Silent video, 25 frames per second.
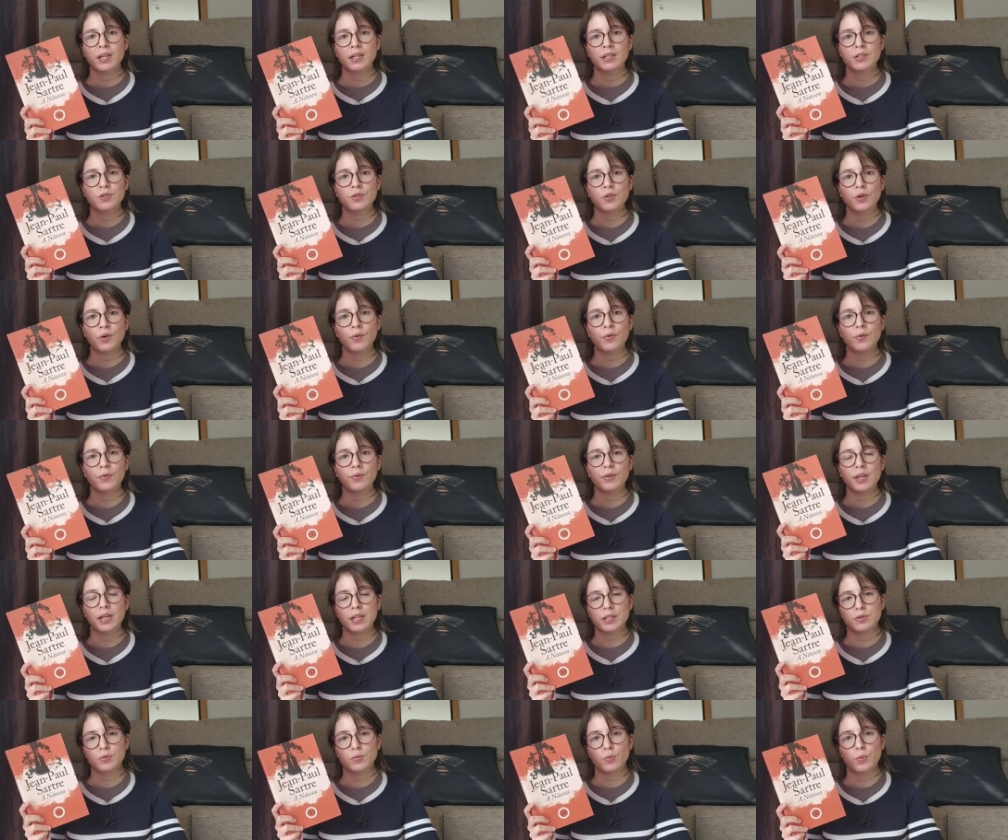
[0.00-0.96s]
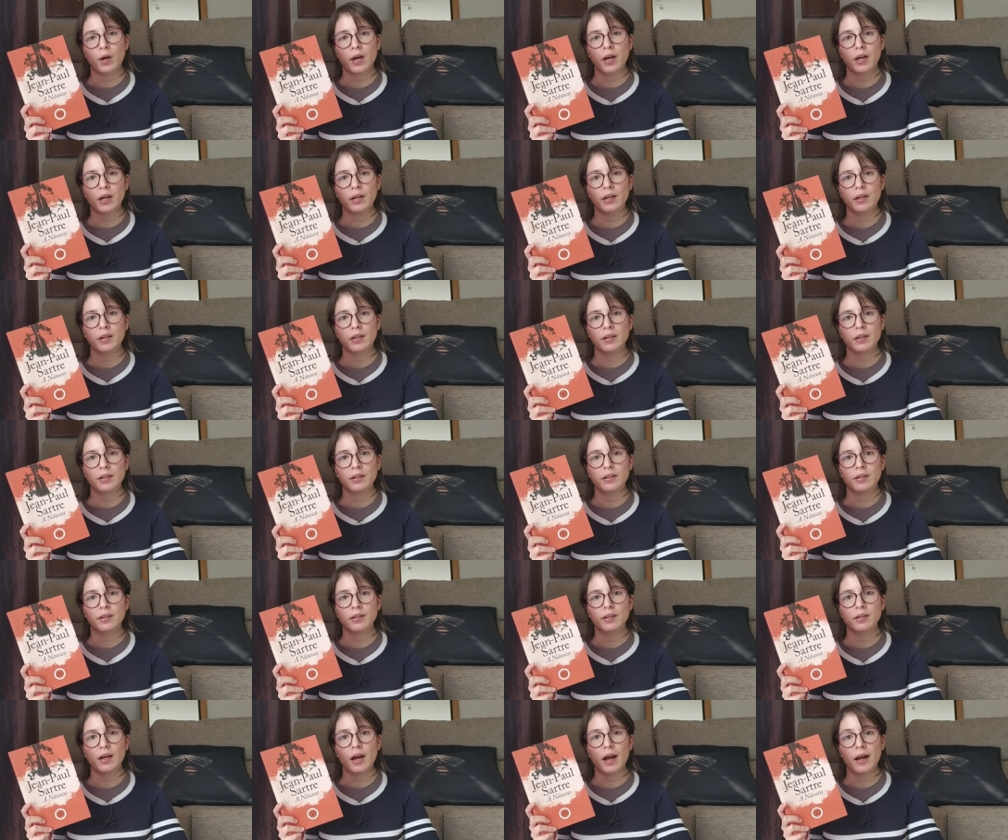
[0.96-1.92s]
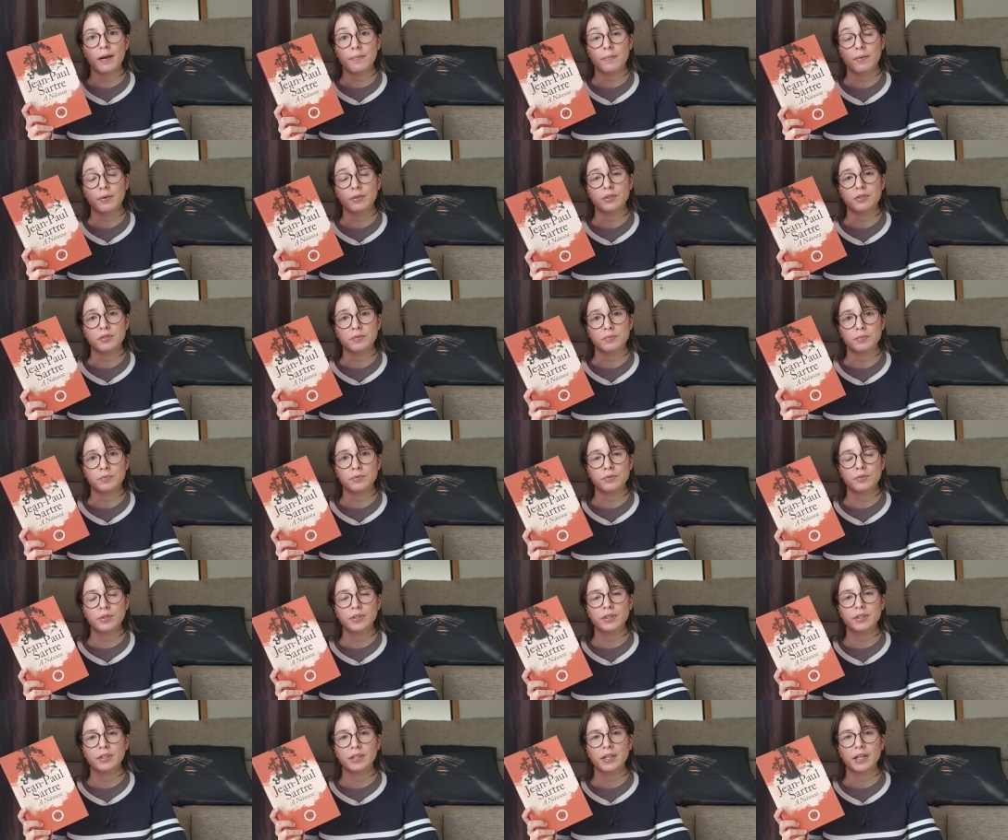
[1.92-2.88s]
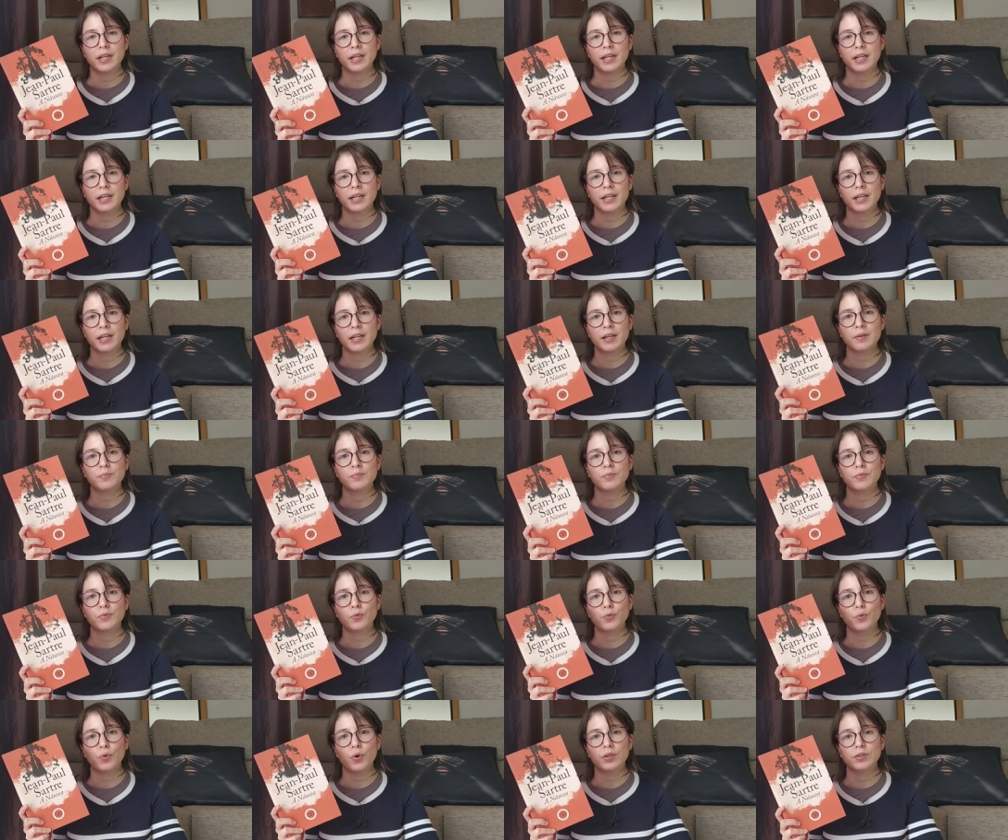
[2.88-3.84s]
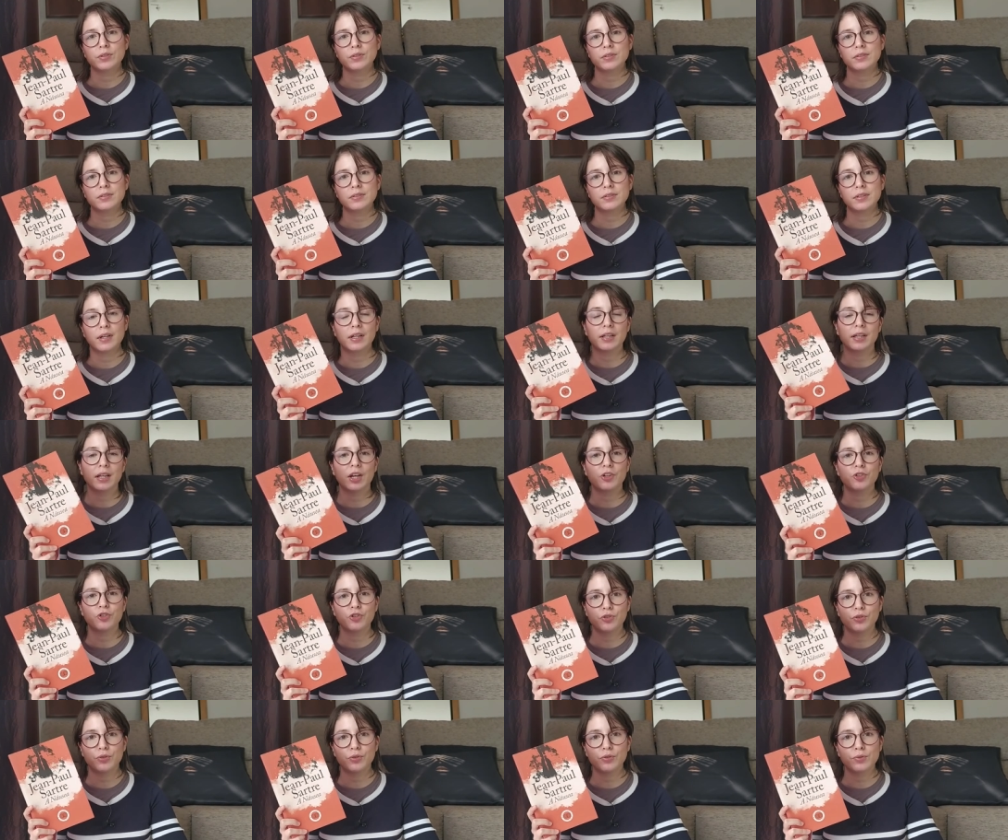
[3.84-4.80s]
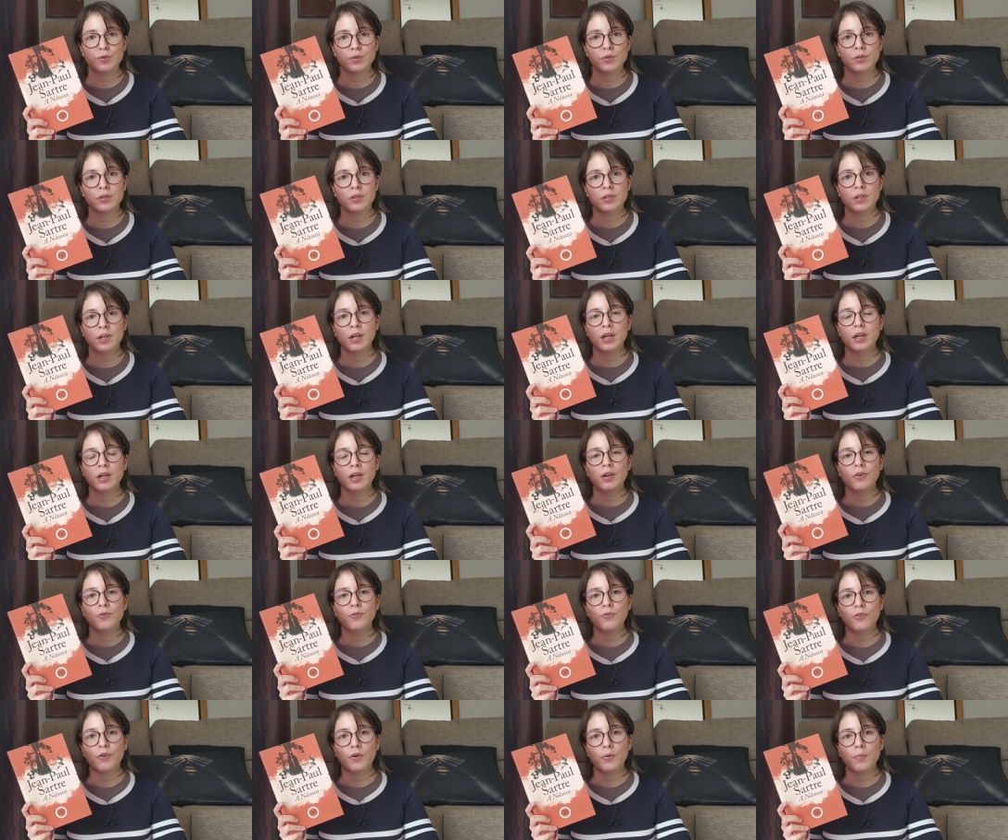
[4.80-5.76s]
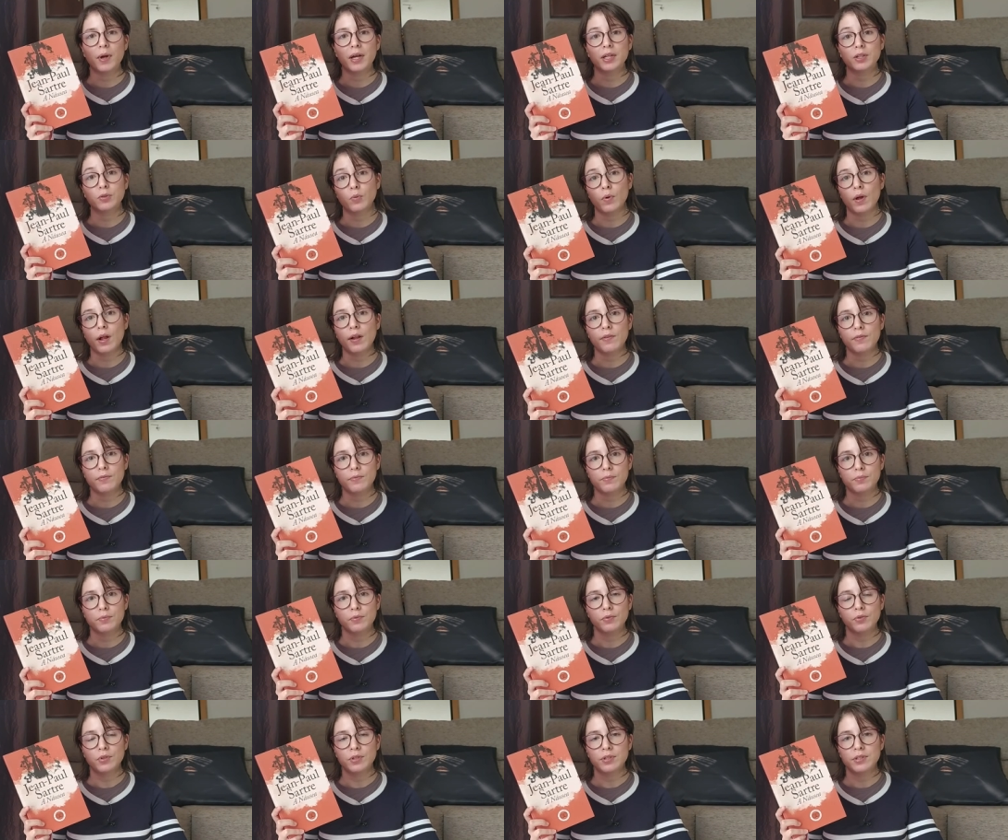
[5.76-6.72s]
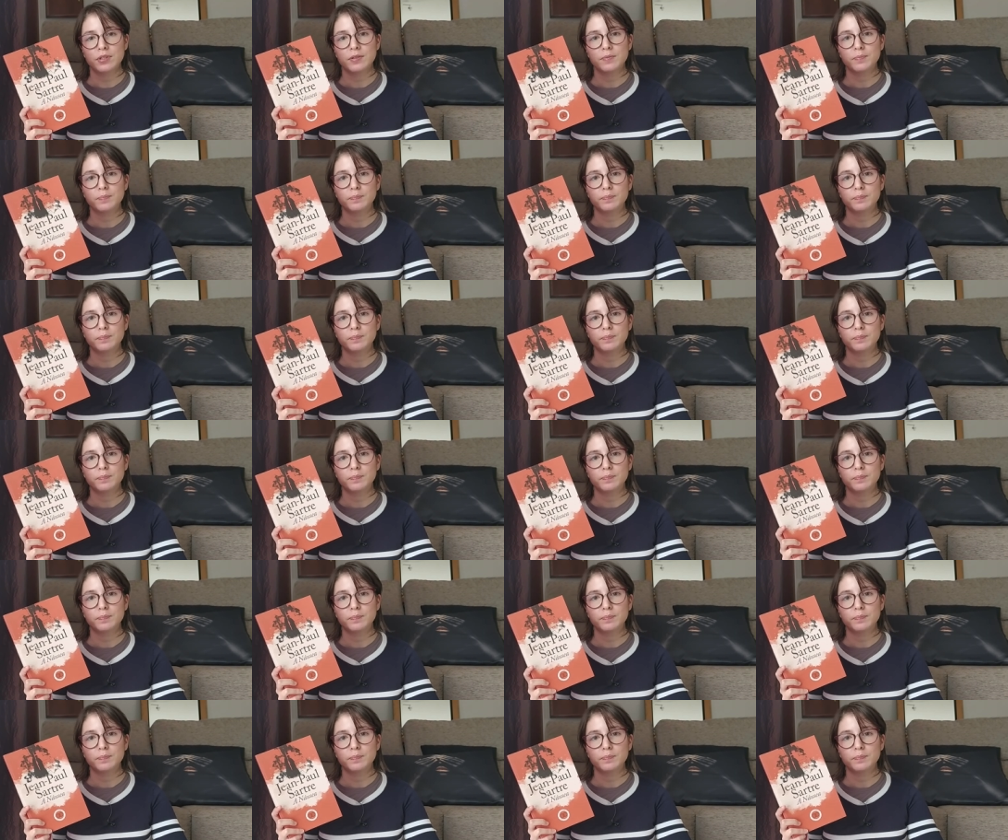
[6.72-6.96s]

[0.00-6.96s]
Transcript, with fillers: so that's why uh, I bought a book and I want and I chose for my twelve books,